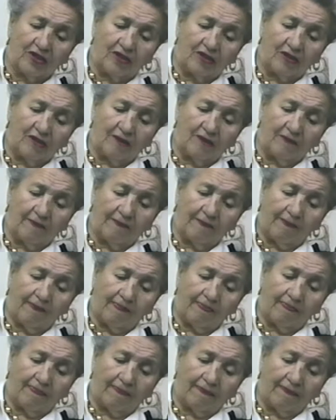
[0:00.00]
she, uh,
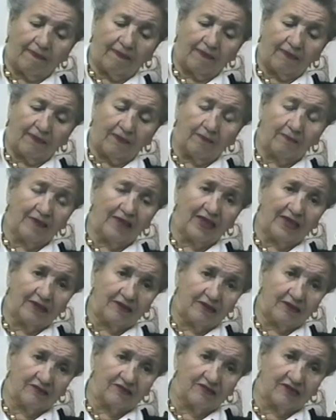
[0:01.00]
the
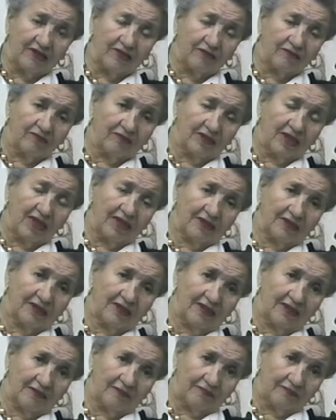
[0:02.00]
maid to Synchroni
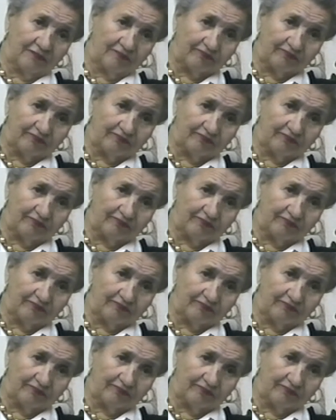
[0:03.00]
came.